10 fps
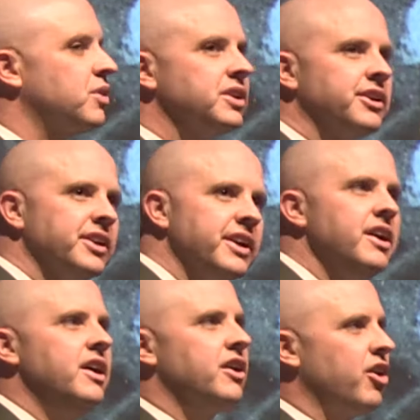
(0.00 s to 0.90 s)
clearly,
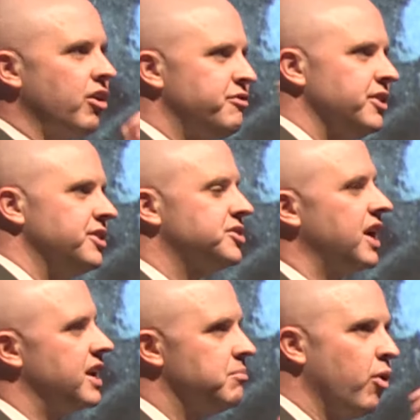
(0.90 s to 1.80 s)
Garfield is
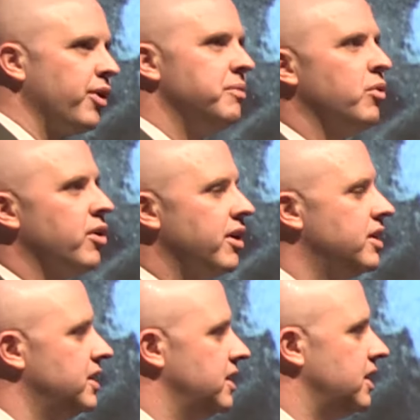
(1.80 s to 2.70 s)
getting more and more,
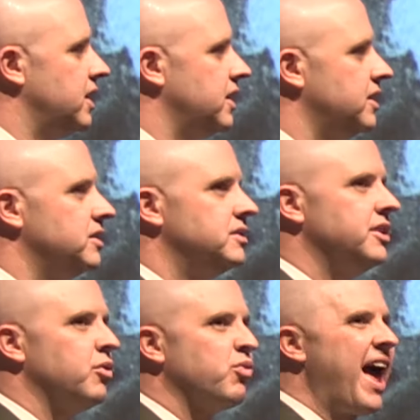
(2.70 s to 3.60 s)
uh, you
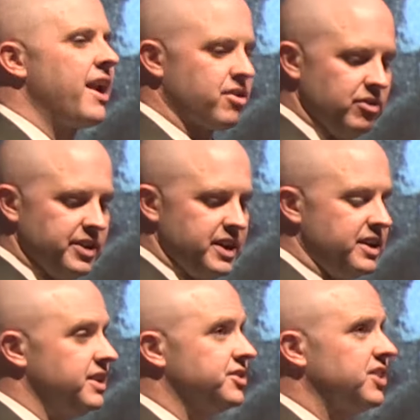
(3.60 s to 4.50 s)
know, radical in
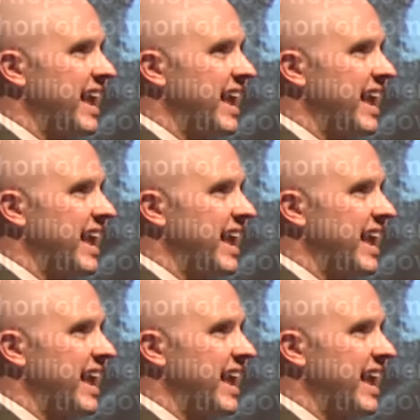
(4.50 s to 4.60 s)
his